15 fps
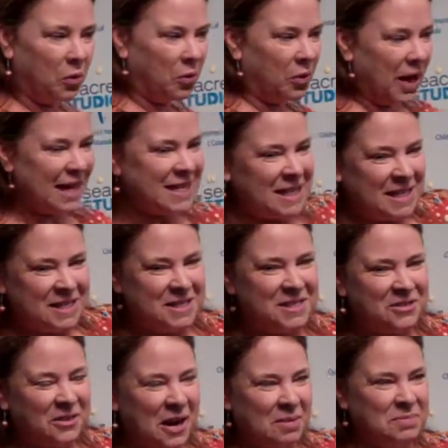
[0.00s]
racing
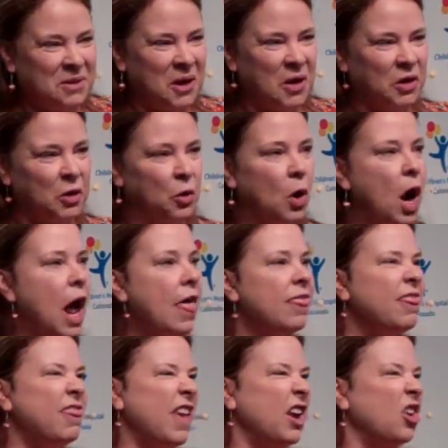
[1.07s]
stripes on you.
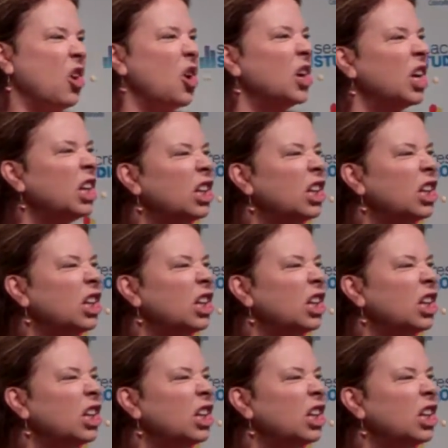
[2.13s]
They're gonna